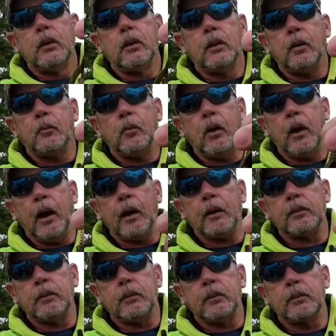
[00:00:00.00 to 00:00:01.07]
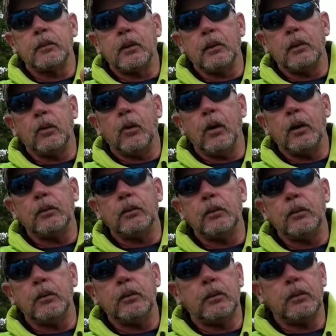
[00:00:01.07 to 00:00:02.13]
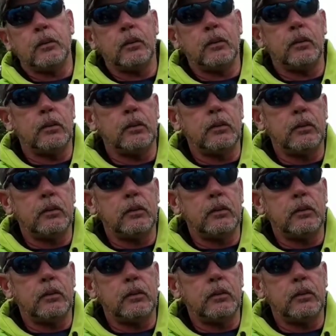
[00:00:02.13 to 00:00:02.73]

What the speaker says: a lot more action going to go on to it. So